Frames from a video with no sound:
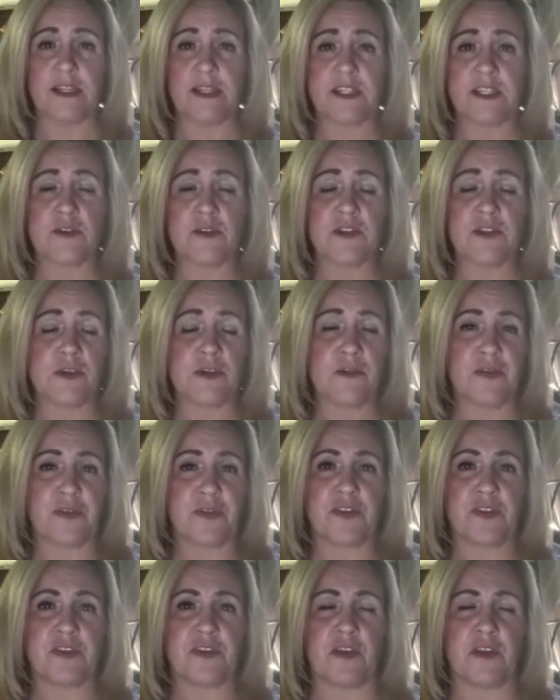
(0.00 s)
And so do
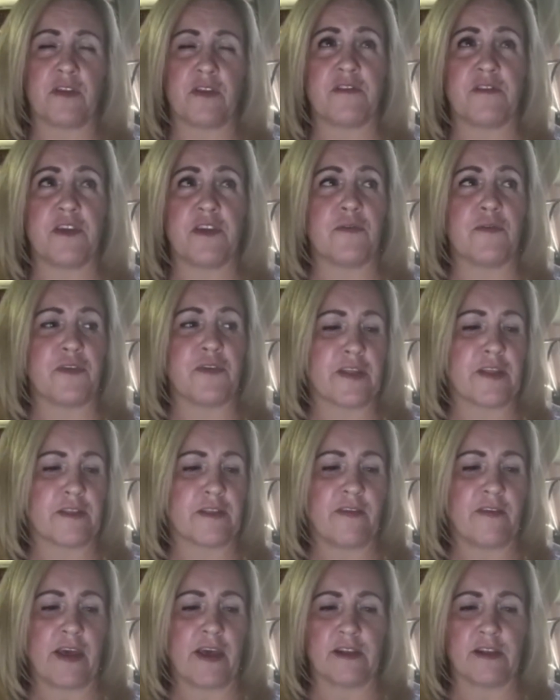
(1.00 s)
you think the
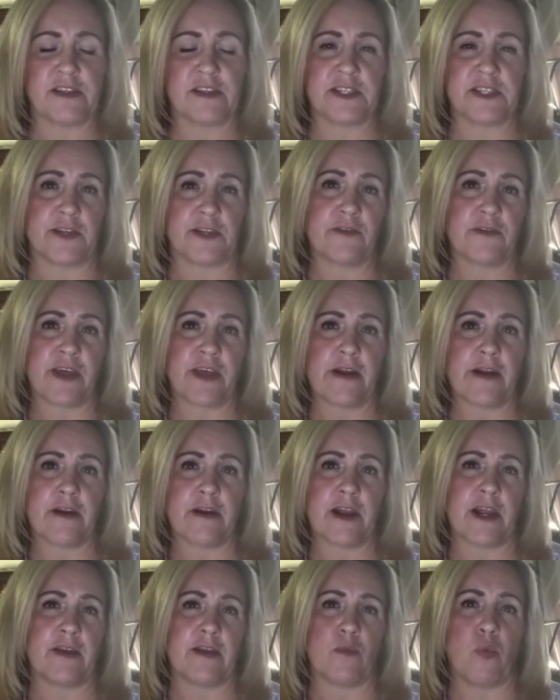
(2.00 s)
veil is thinner there,
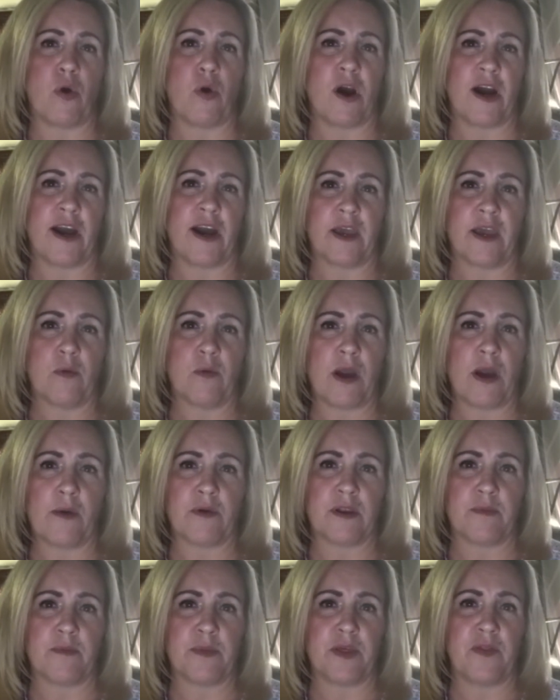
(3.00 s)
and why? Why would it
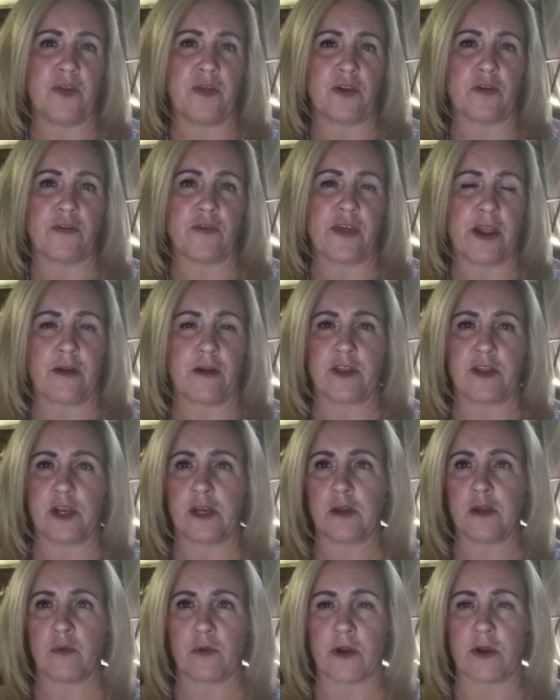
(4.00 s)
be thinner there than
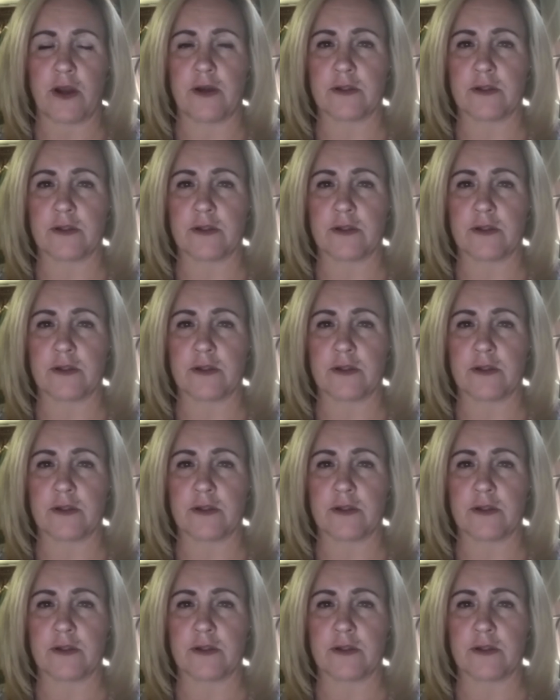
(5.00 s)
anywhere else?